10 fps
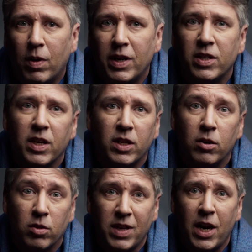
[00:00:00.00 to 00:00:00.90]
26
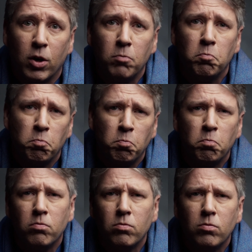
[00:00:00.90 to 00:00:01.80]
years later,
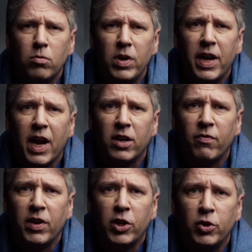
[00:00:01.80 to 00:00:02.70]
we again
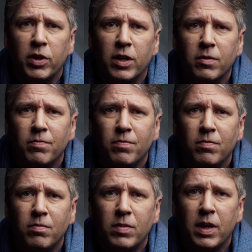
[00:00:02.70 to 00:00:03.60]
defeated Judah
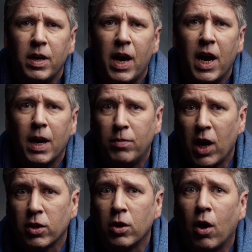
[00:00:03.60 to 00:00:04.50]
and
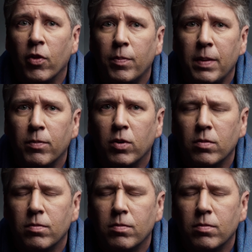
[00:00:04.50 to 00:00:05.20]
abducted all the people,